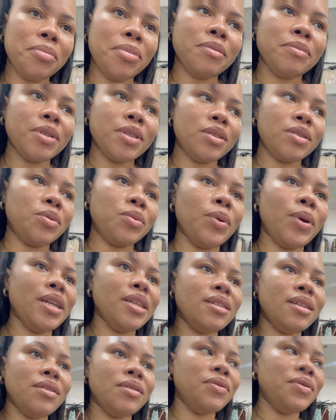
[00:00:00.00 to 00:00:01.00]
I'm just
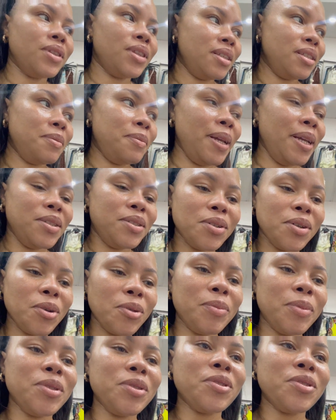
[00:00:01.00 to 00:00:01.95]
waiting for this place to open.